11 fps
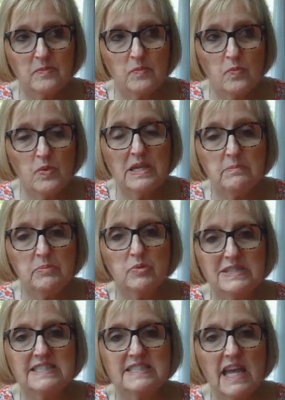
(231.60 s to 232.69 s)

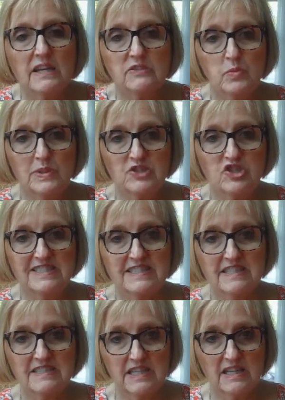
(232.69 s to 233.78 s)
represent what
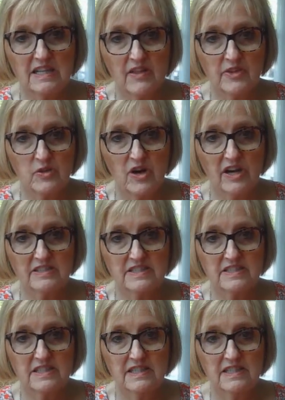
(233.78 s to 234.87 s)
Jesus did on the cross.